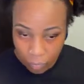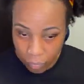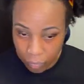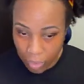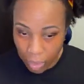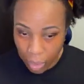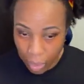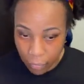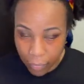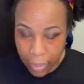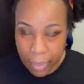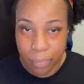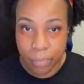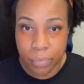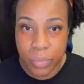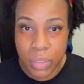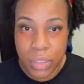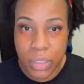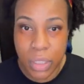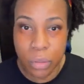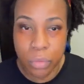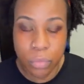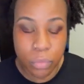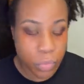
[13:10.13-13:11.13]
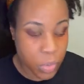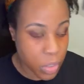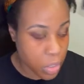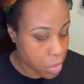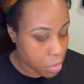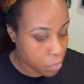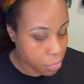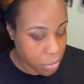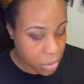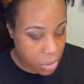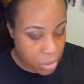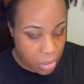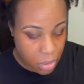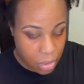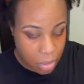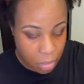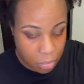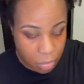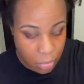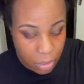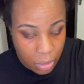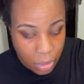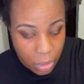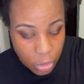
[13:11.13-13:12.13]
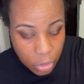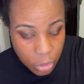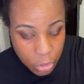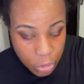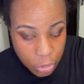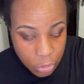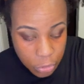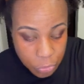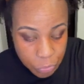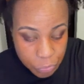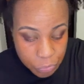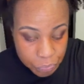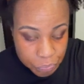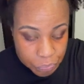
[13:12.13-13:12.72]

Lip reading: All right, so we're gonna put some glitter glue.